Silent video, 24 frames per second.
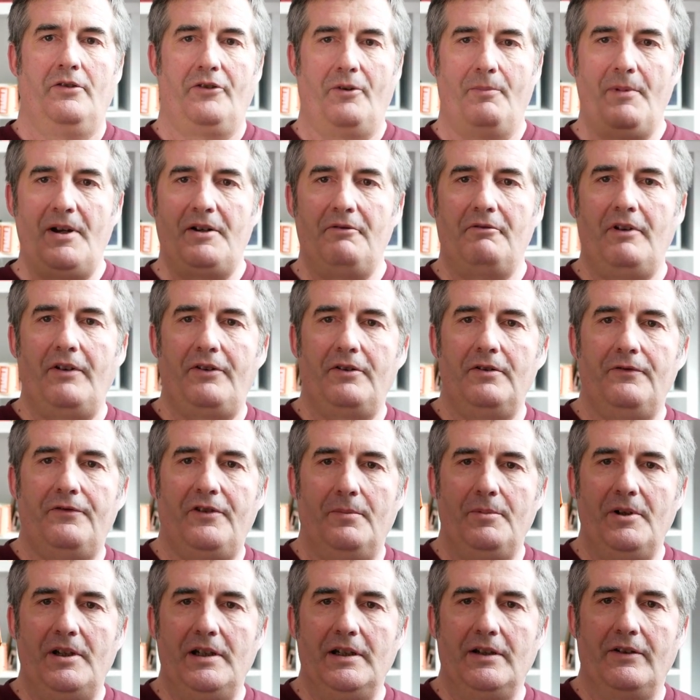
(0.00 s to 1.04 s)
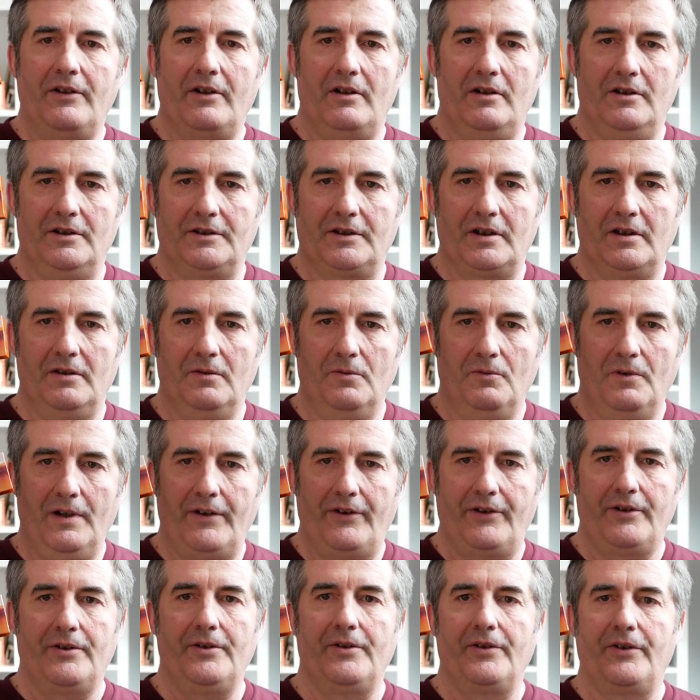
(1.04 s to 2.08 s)
The main reason for buying the lot
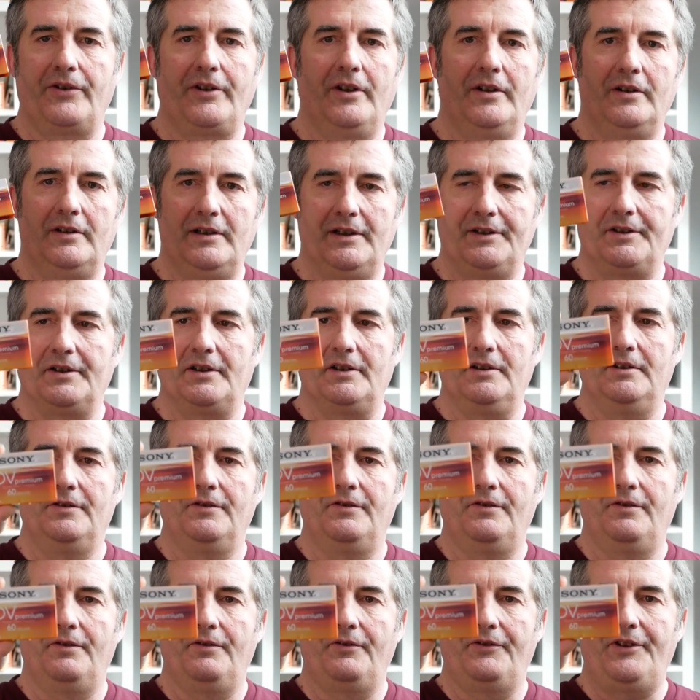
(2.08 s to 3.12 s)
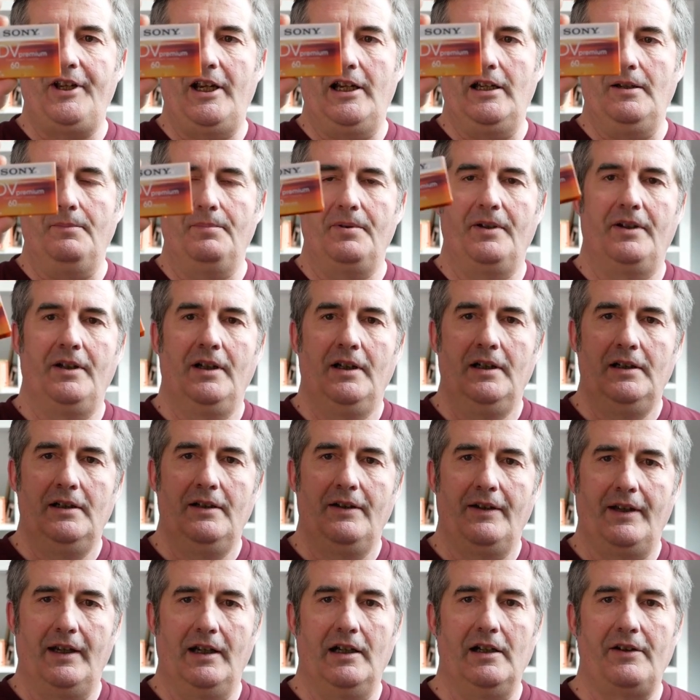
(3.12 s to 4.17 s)
was those little tape.
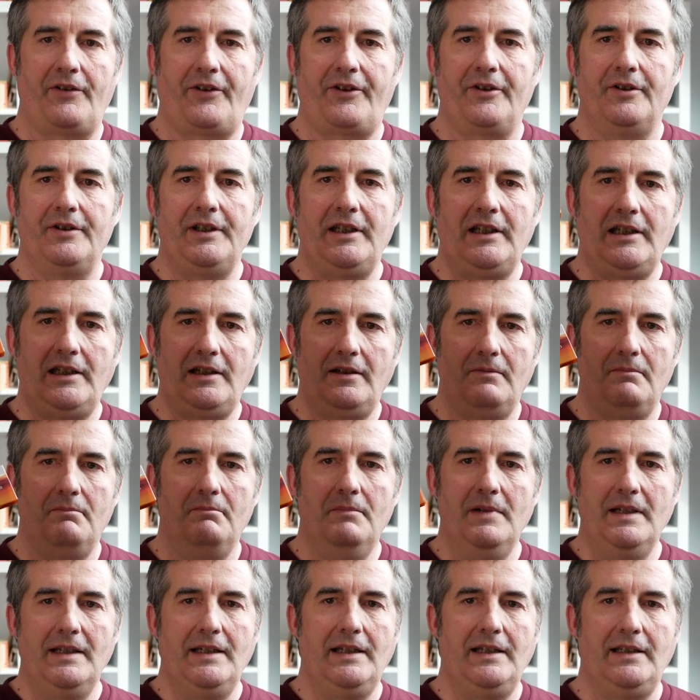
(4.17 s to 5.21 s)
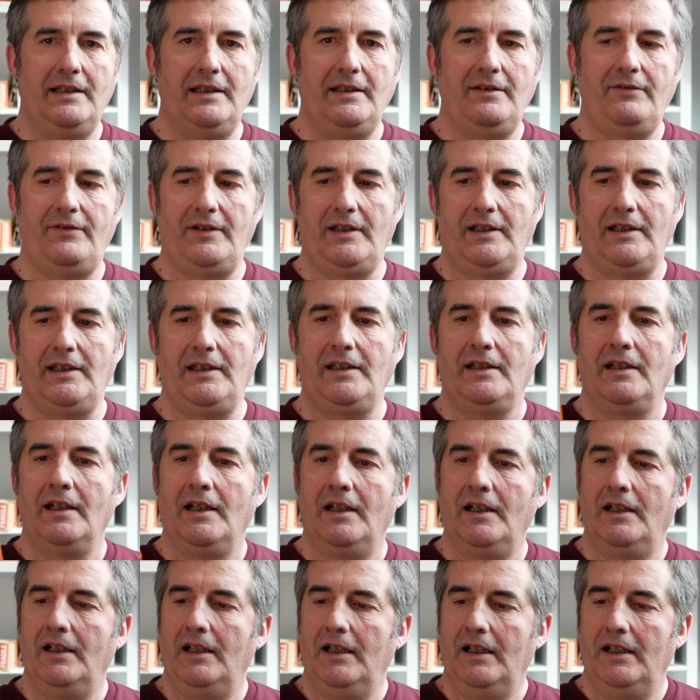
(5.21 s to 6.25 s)
They are Sony mini DV
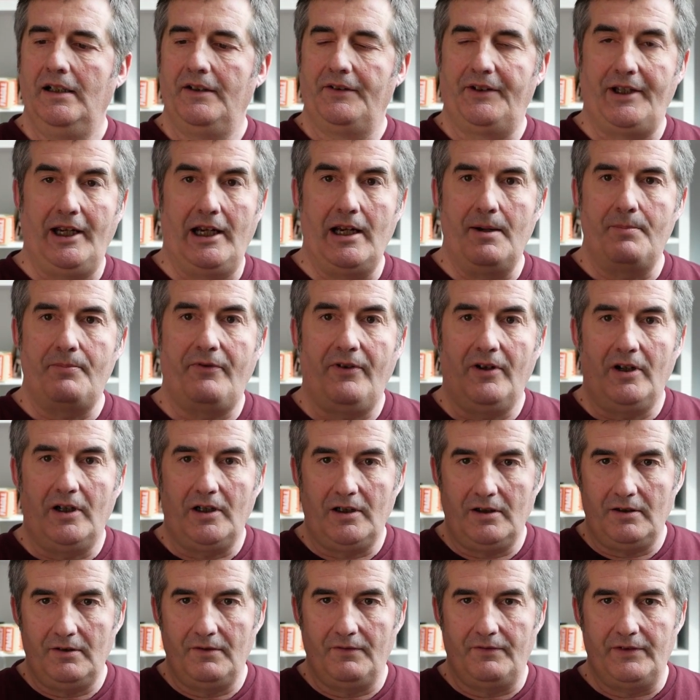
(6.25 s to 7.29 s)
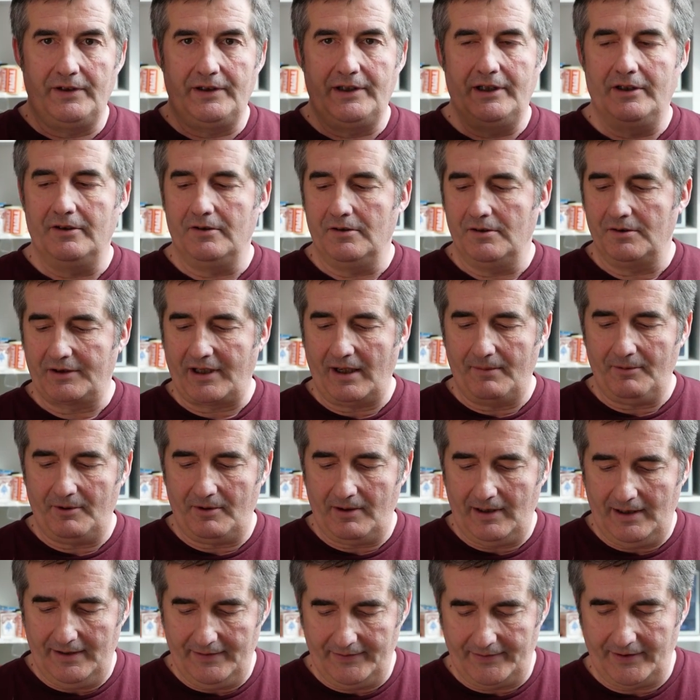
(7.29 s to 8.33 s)
tape for video
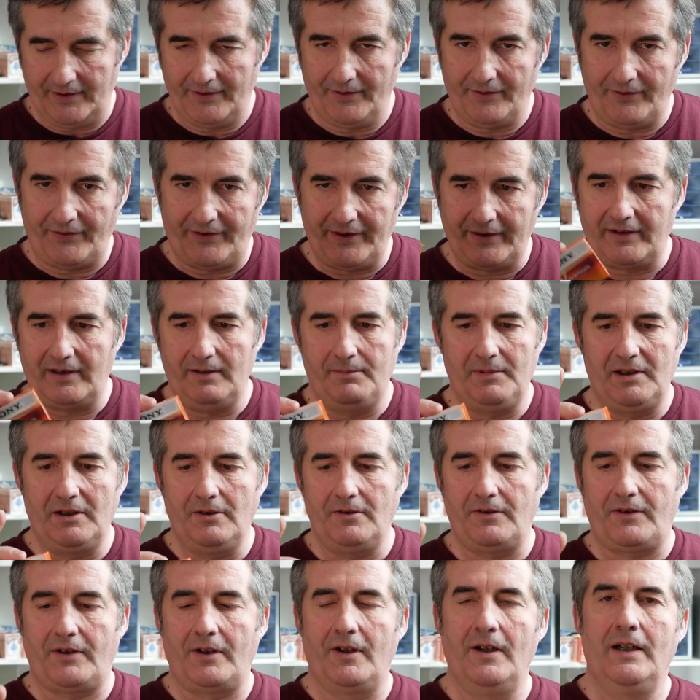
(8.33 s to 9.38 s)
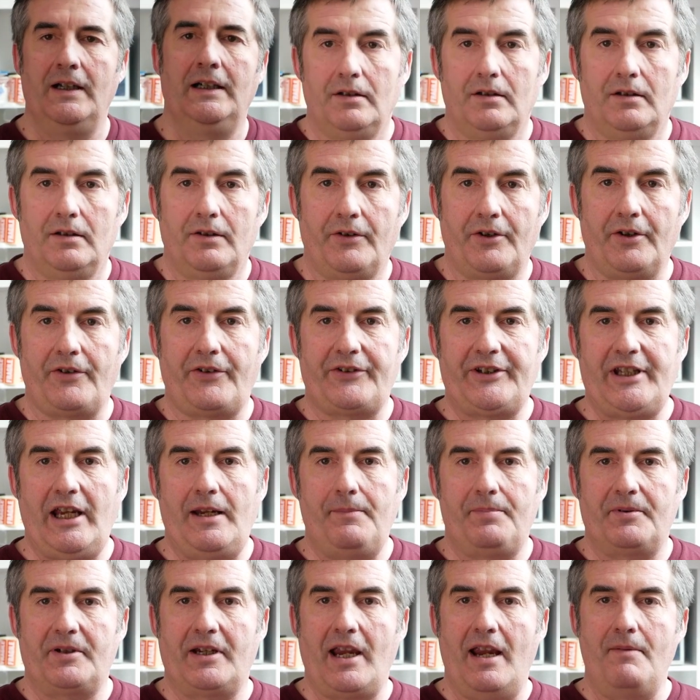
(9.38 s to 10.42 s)
cameras, 60 minutes. Those
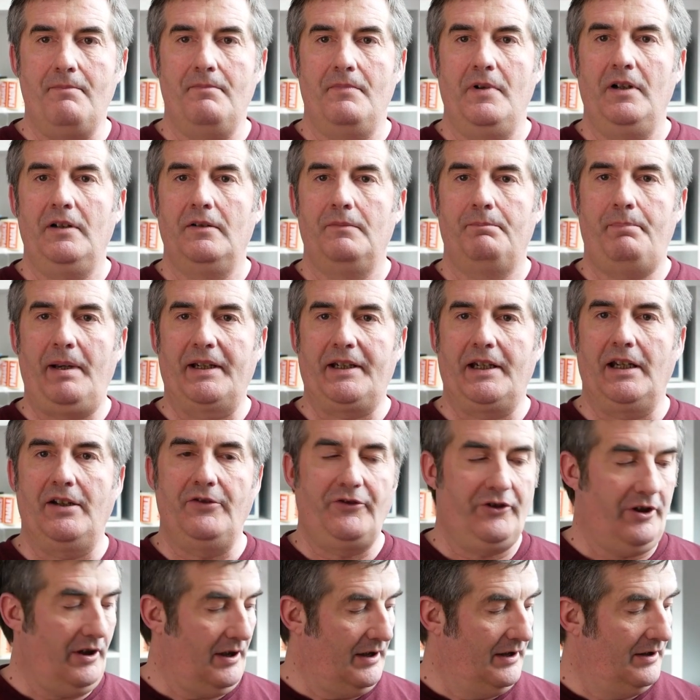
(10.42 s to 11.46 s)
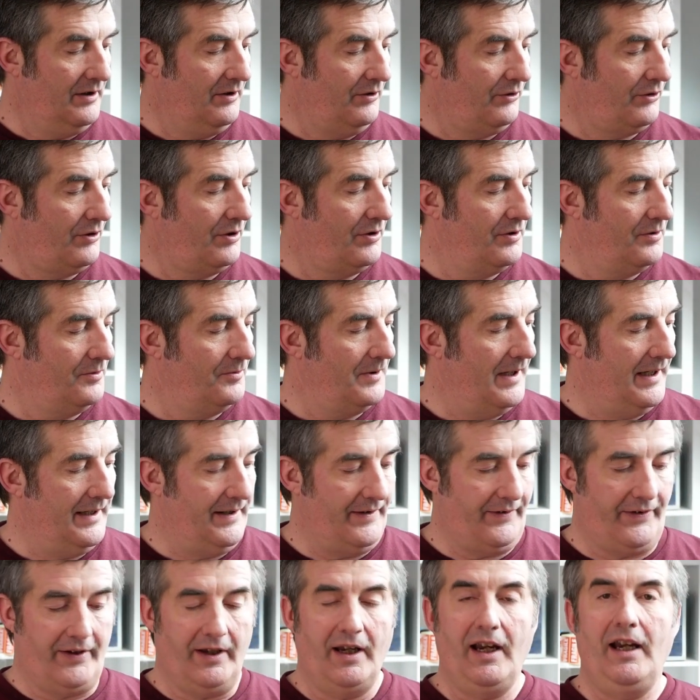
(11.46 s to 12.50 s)
tape came packaged in two
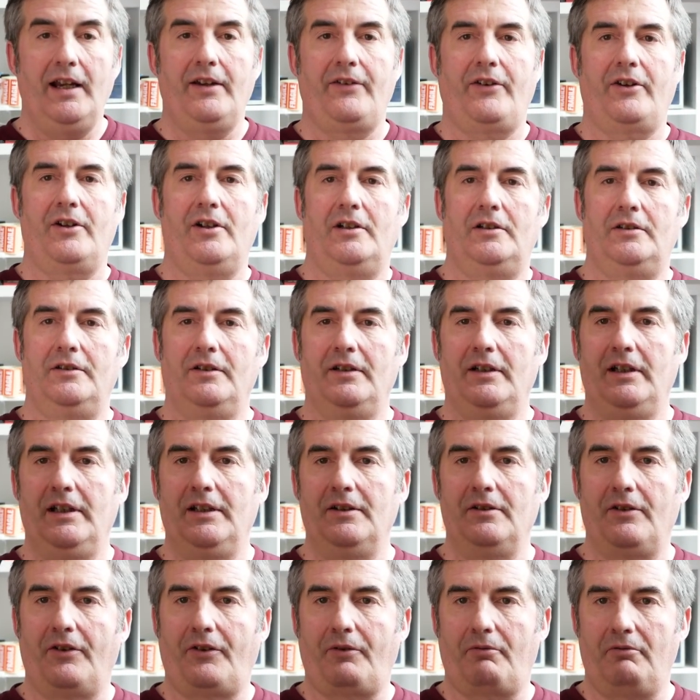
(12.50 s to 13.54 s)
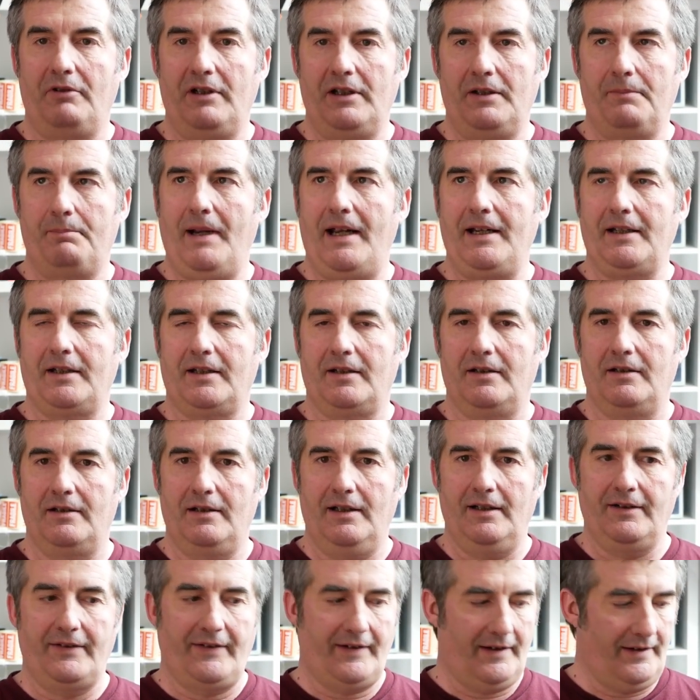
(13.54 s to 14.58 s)
ways, either in a 3-pack
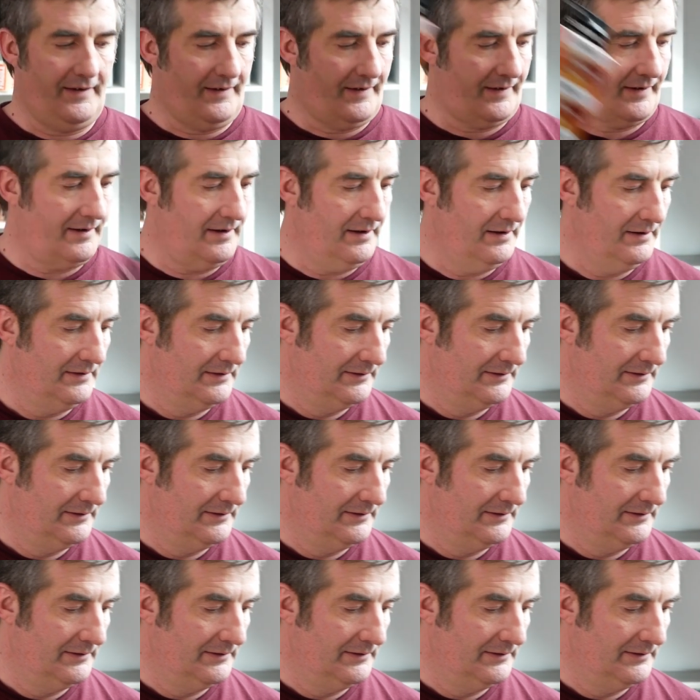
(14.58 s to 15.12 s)
like this,